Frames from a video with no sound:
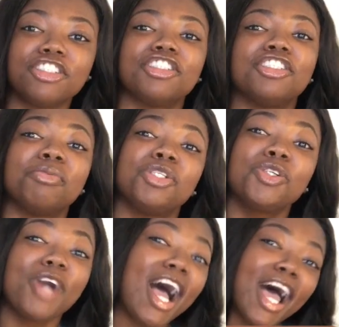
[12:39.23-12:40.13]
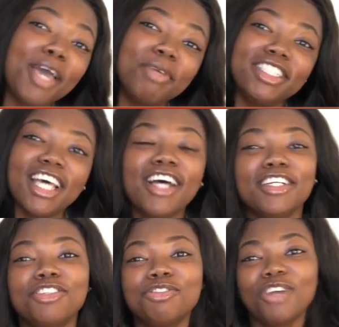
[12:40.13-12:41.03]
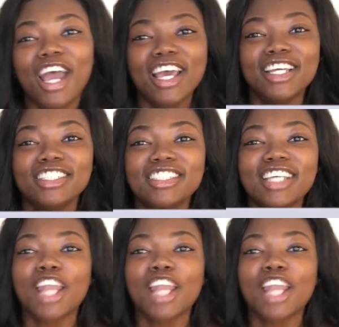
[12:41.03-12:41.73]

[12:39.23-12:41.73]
sure to subscribe and tell your friends,